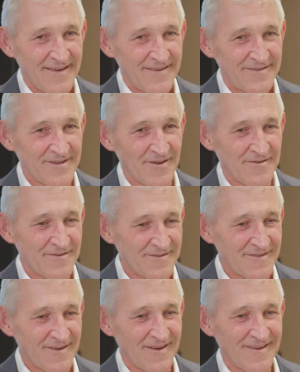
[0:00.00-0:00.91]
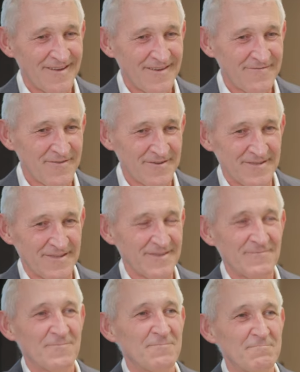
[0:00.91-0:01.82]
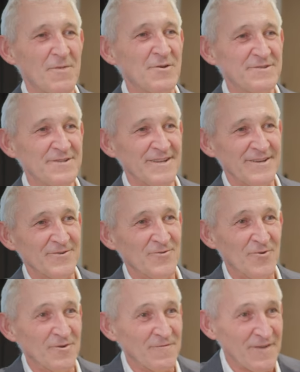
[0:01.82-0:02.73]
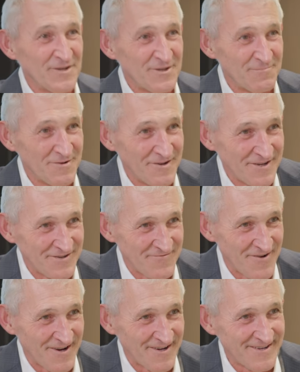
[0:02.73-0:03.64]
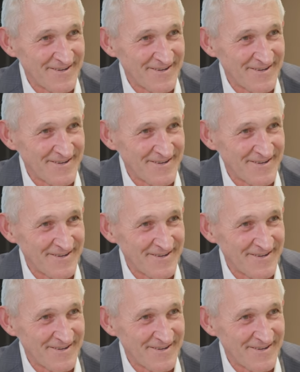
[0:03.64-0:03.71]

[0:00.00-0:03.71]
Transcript: So First, mostly all of Fletcher Building is right.